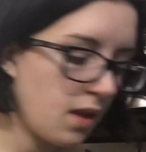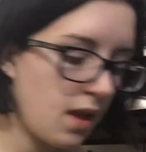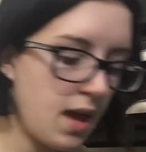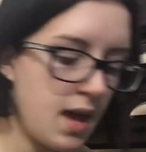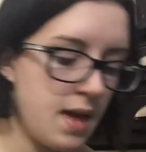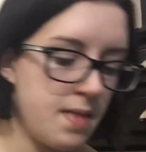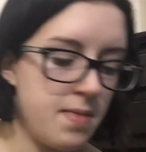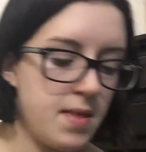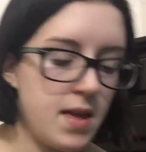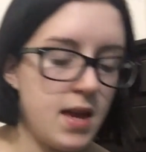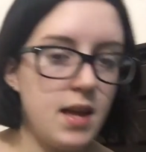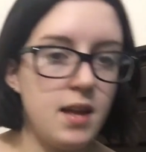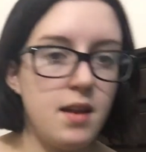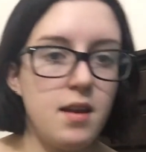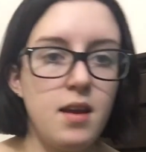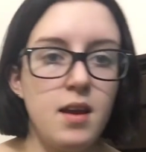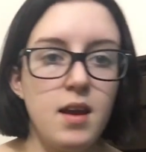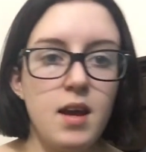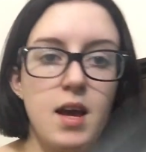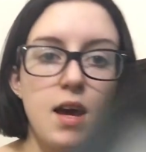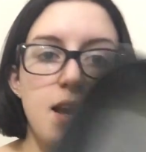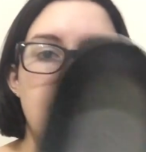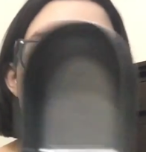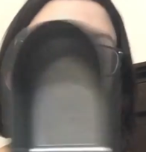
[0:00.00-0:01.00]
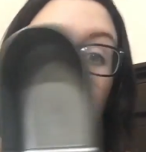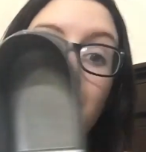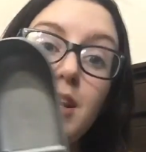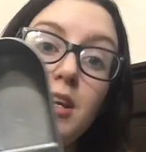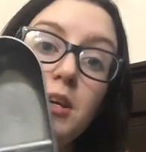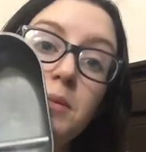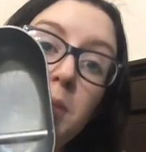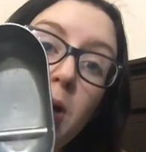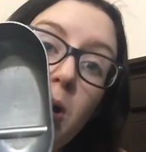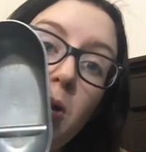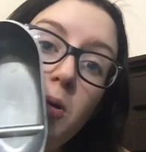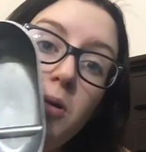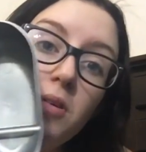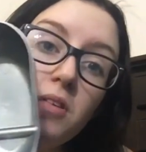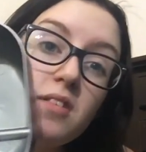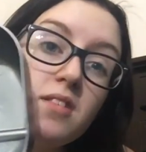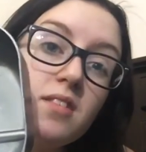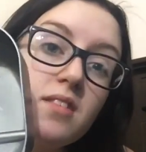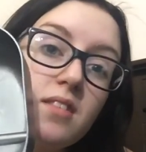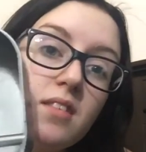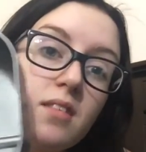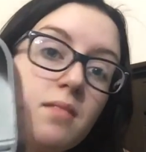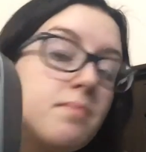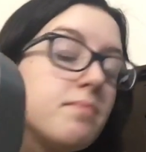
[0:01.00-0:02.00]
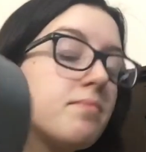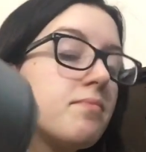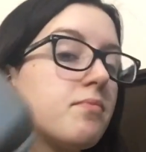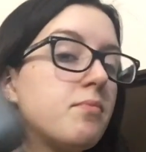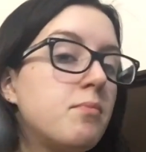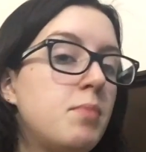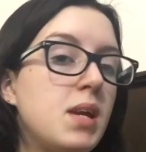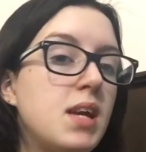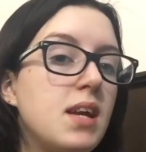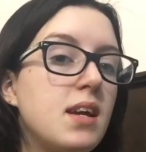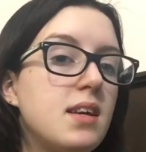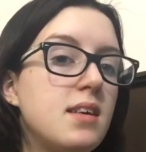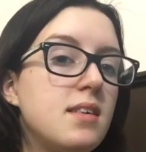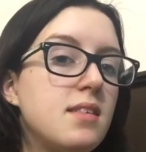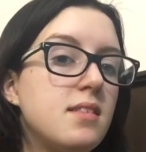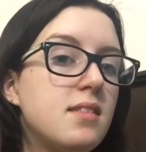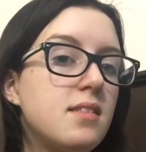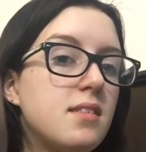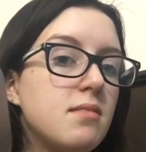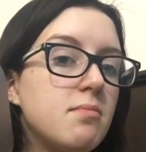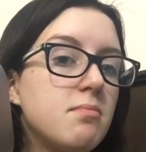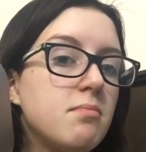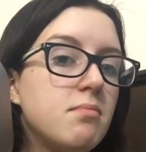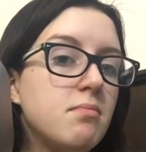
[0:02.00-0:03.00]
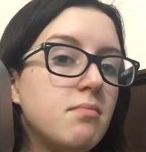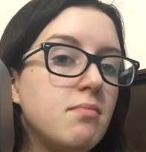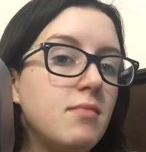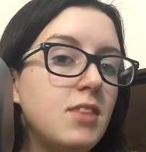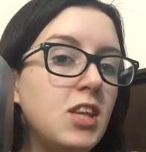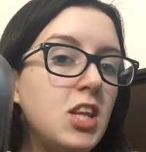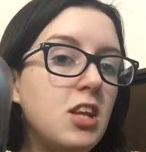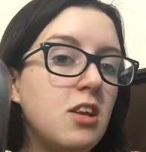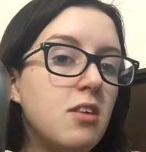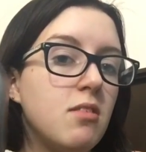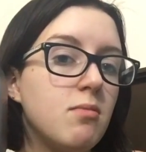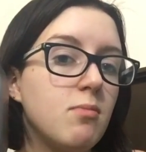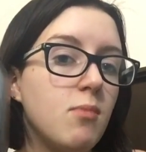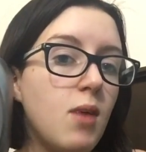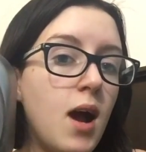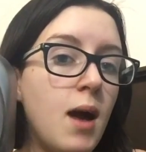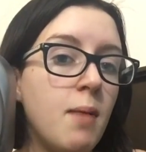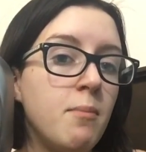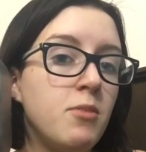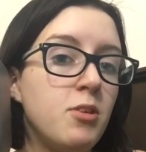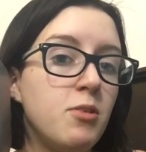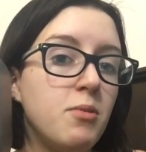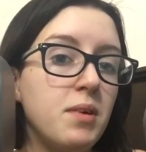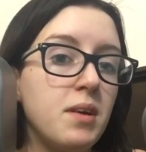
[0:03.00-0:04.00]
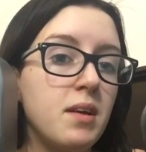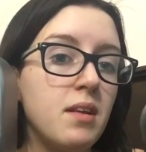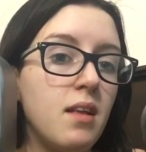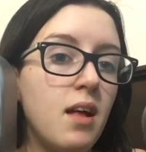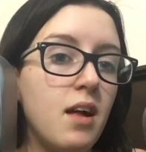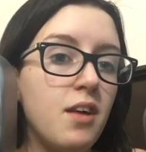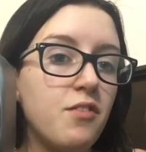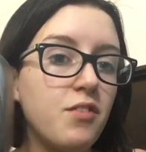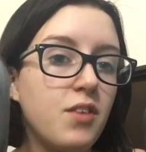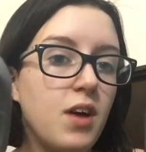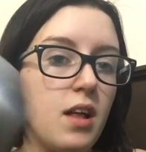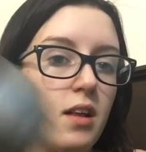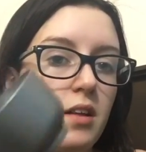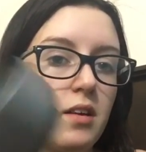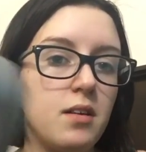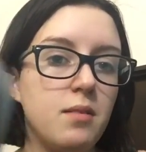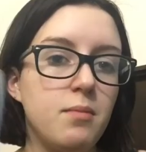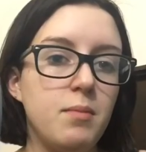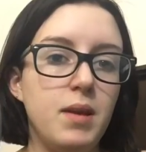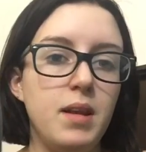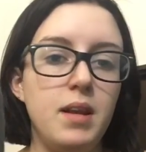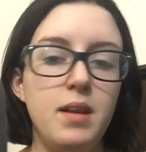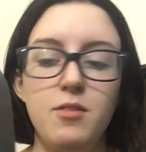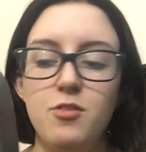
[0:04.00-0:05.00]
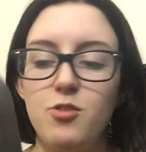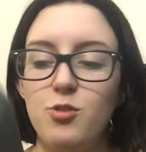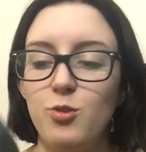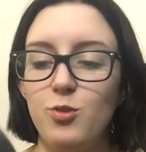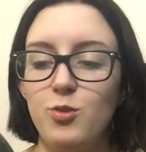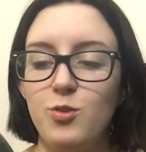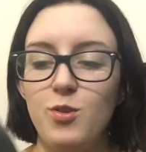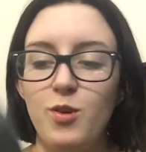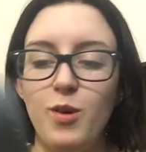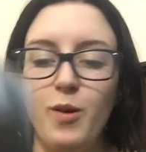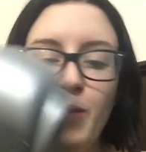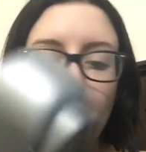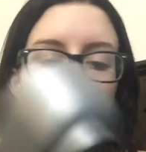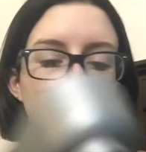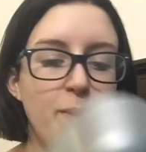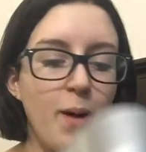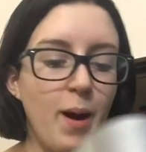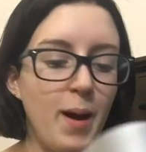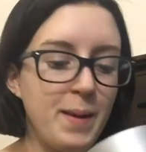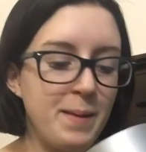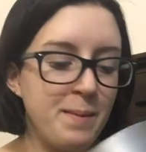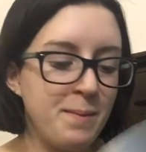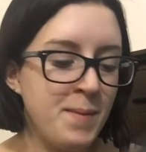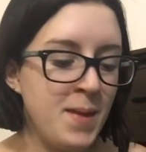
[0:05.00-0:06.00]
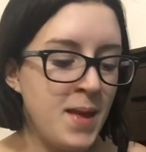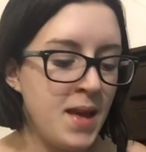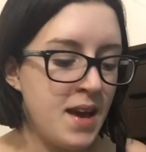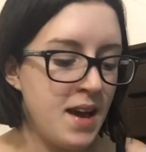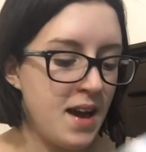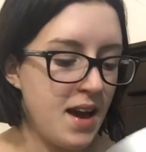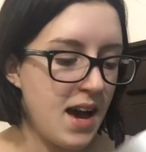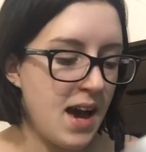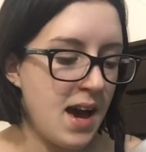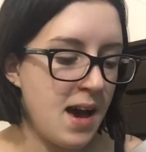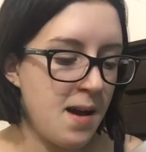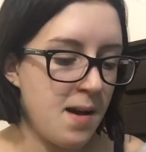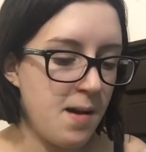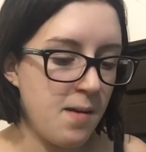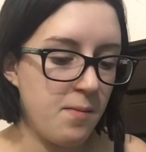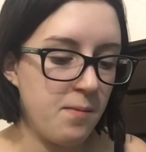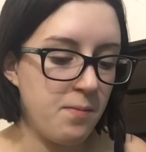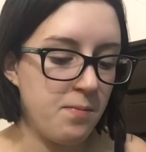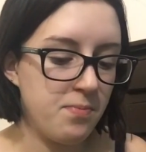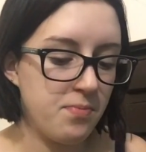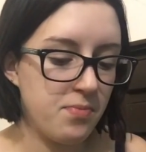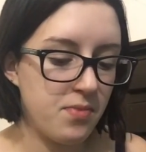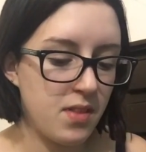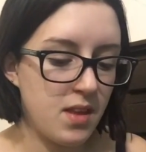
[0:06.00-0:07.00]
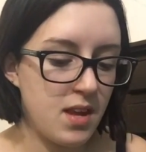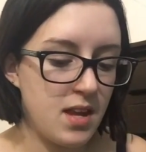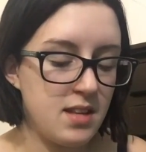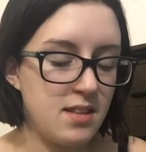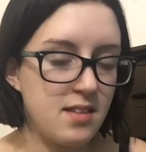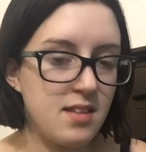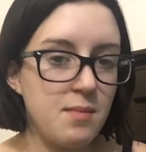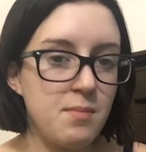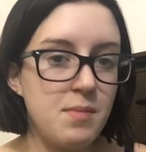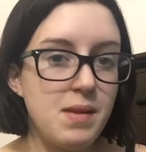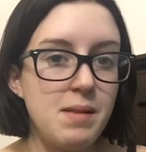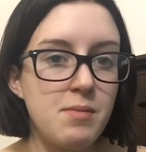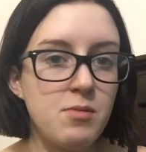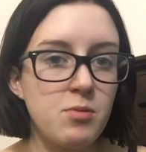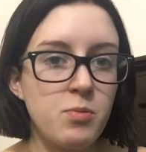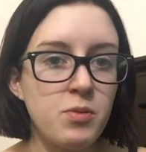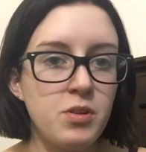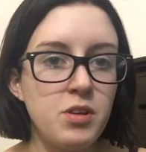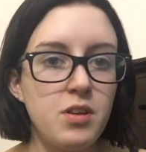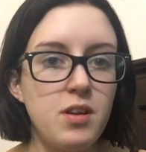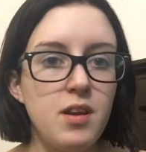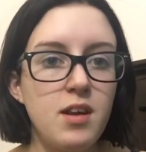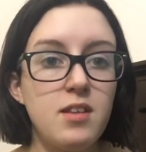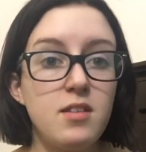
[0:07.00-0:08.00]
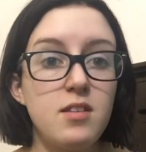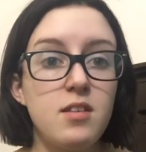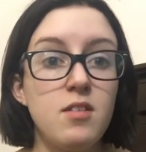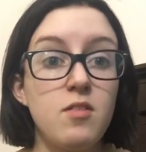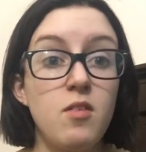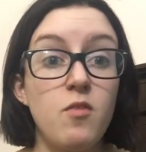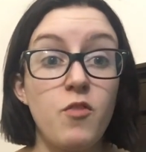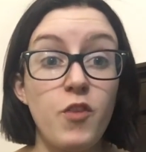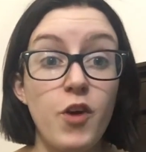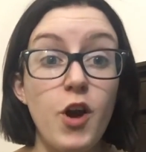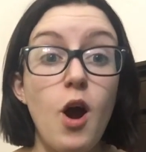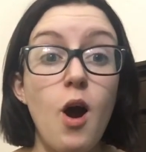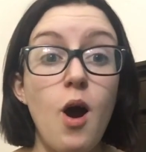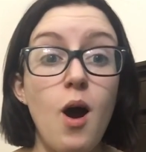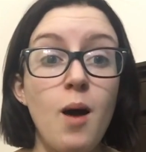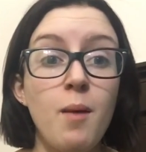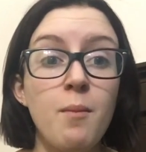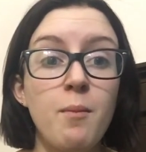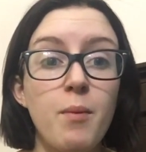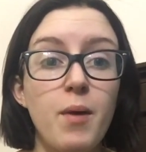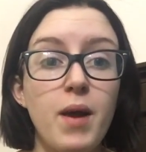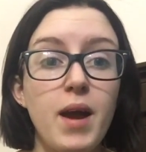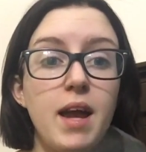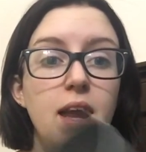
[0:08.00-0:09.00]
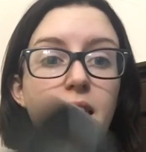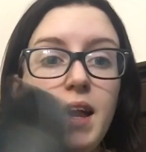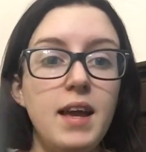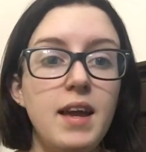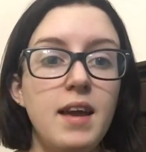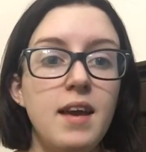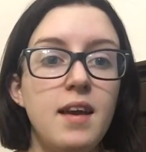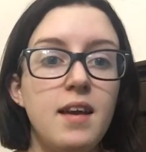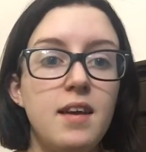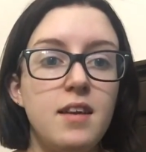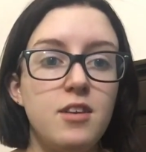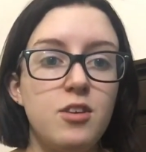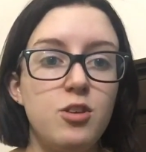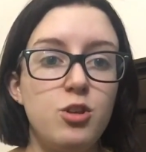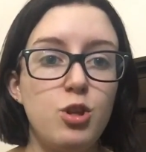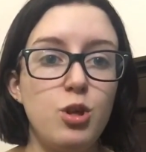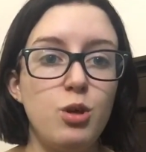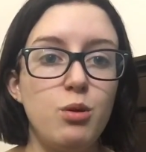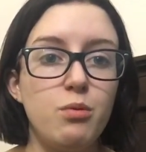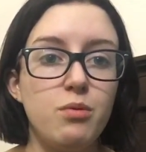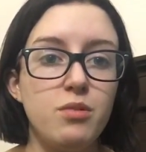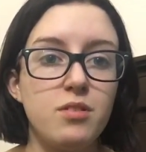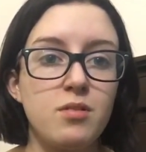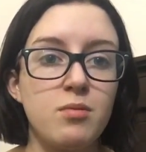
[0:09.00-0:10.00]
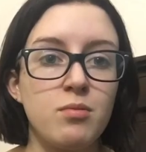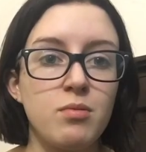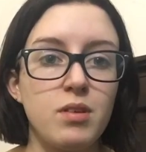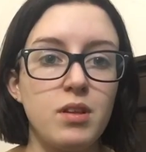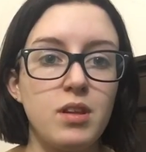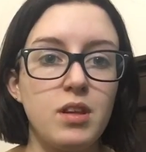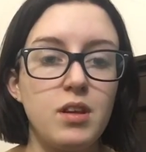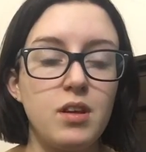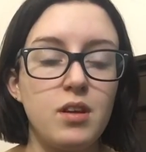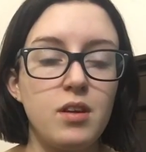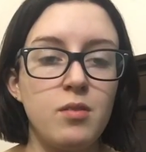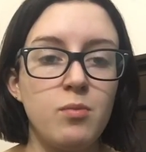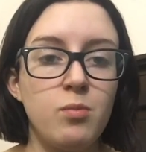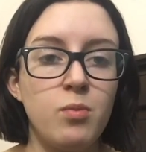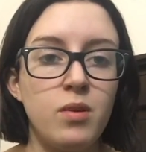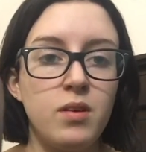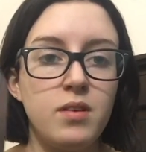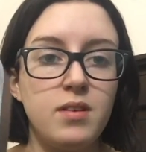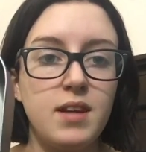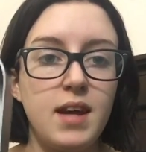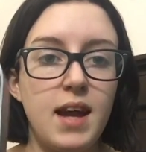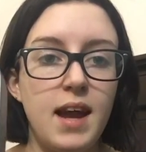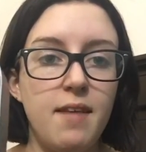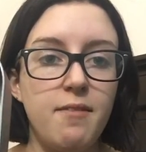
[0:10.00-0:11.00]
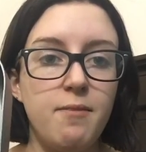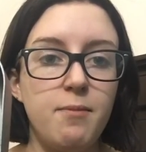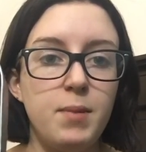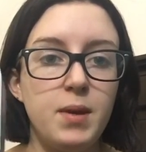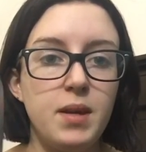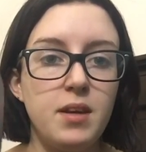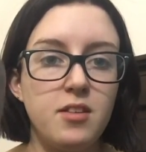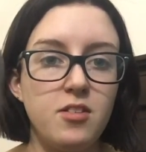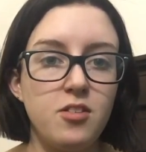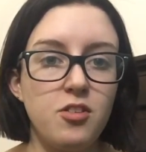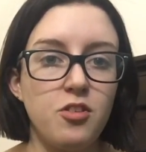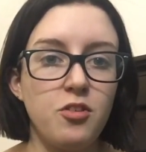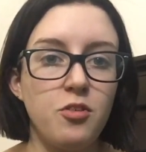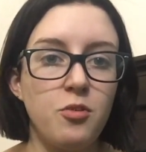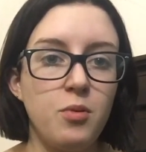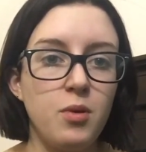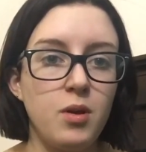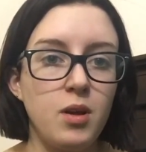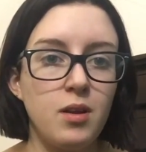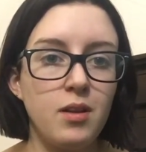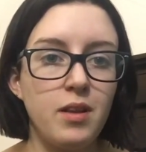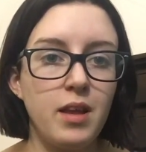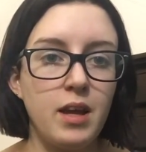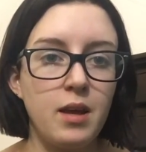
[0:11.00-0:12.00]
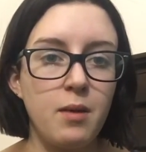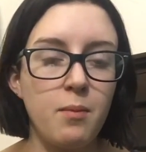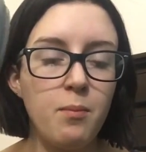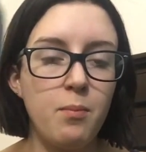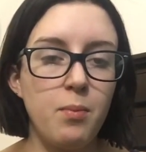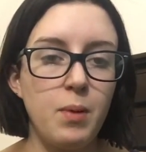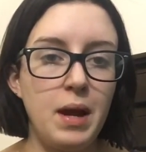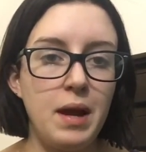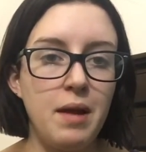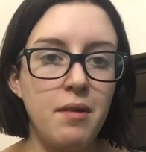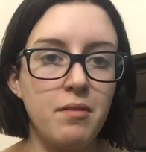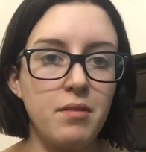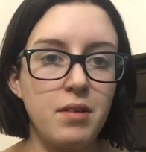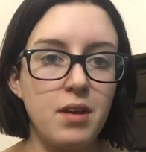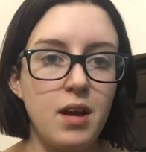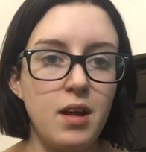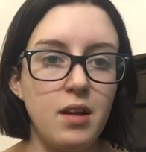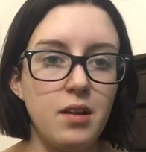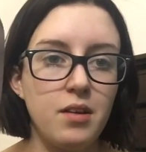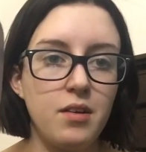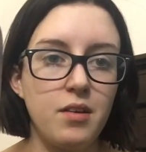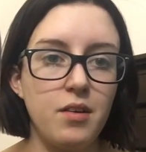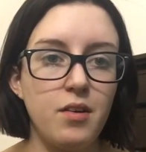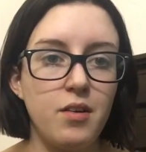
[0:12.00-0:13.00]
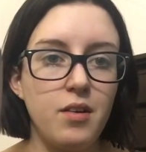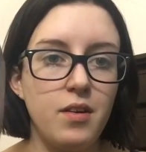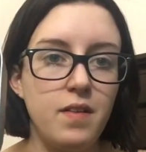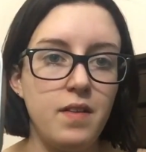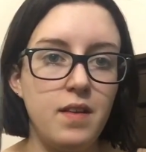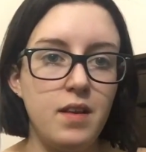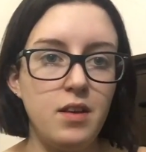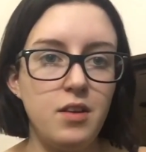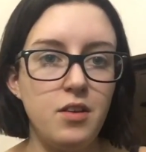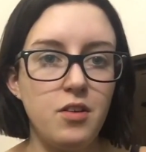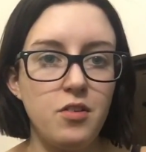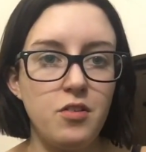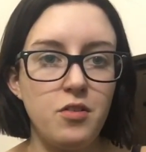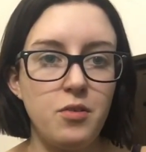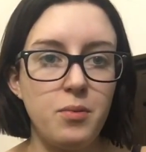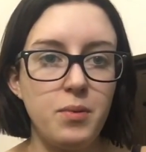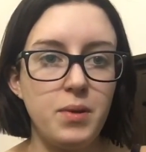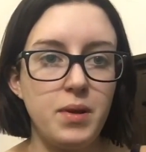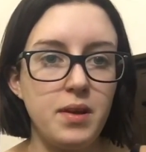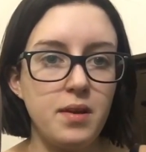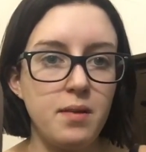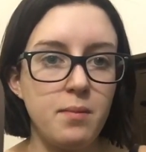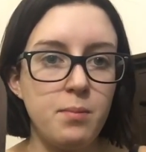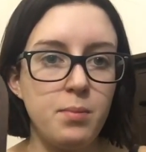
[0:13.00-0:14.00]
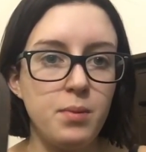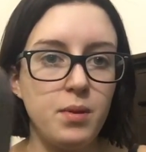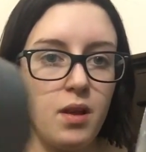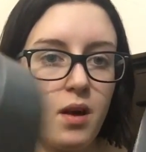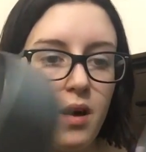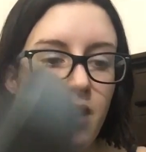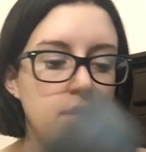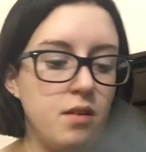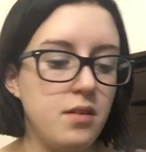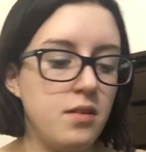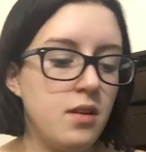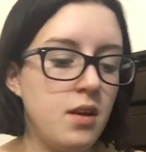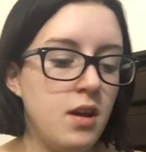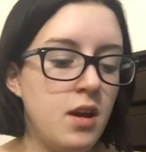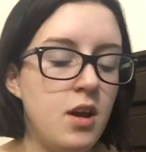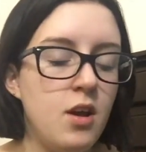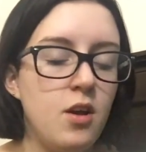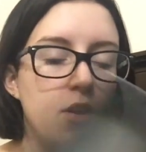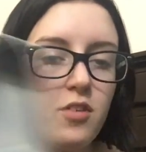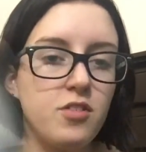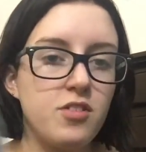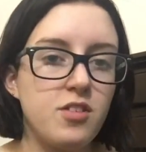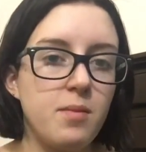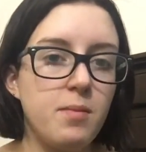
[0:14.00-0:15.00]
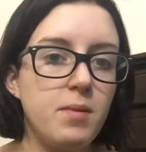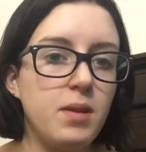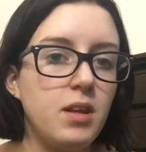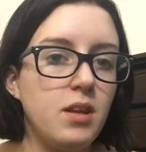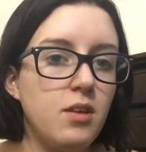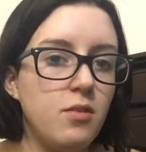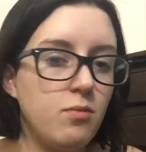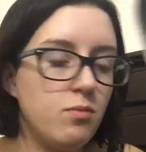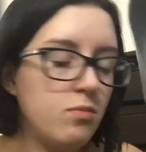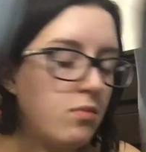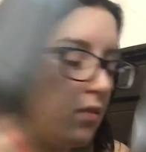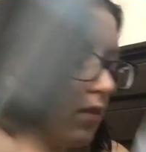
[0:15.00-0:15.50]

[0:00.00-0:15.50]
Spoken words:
And then color bowls, because you know I'm doing a lot of color. My initials are on the bottom, and sometimes for ombre, 2 is a really good one to have, because you're doing like a brown color and then you're doing a blonde or something.